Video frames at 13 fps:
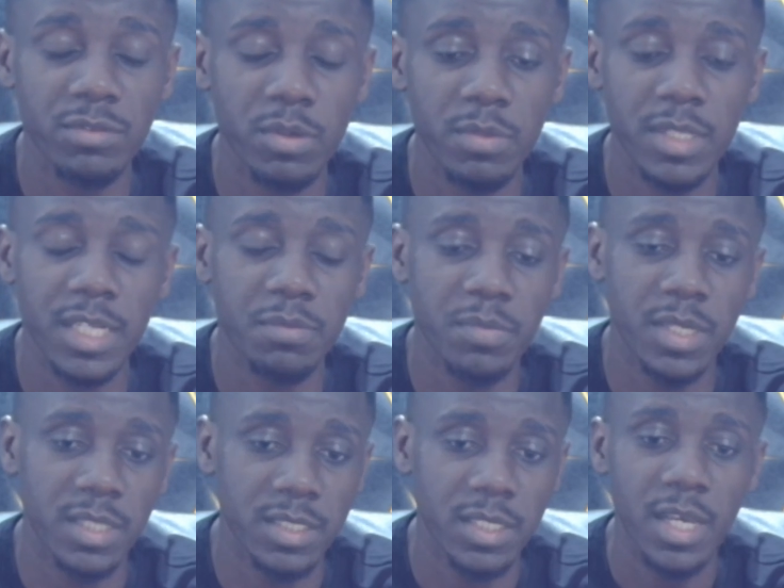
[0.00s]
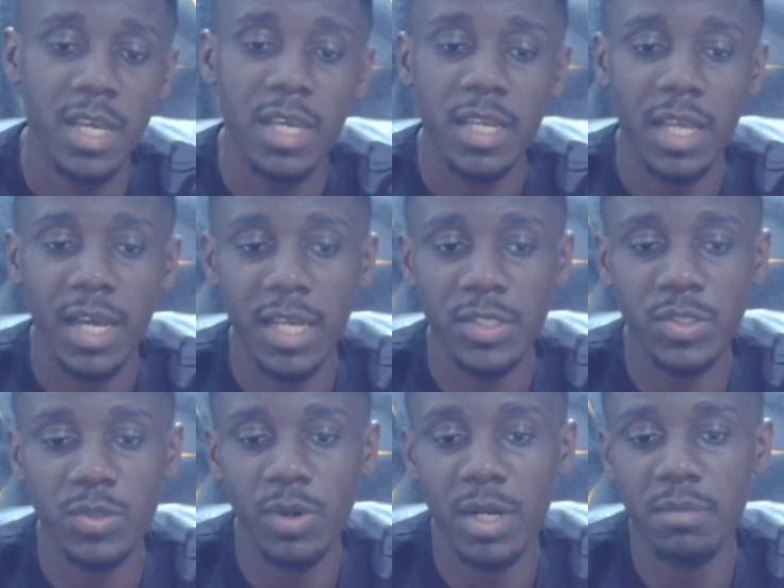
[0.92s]
So that means
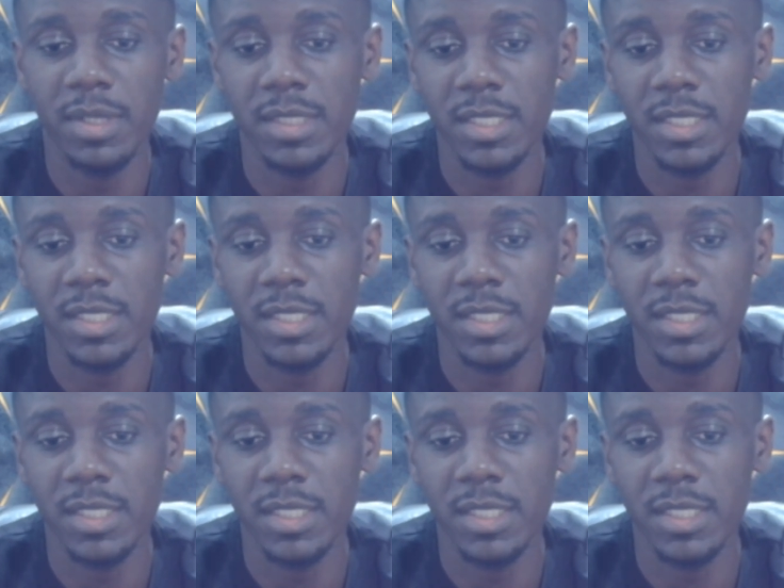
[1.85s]
Arsenal and Man